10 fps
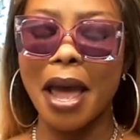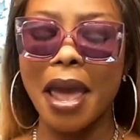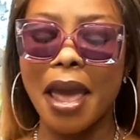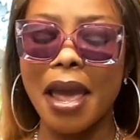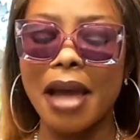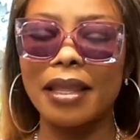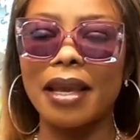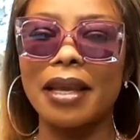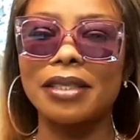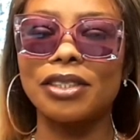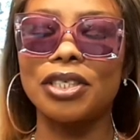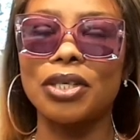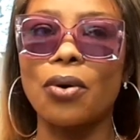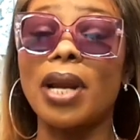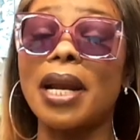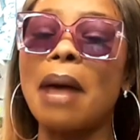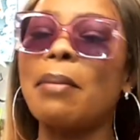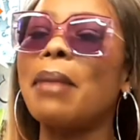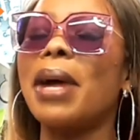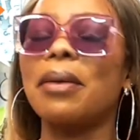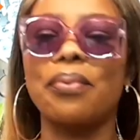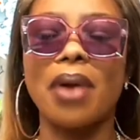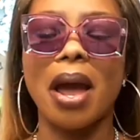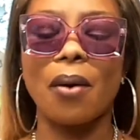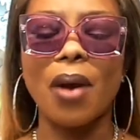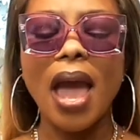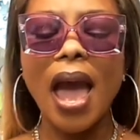I think she's called Nana Mama Brown.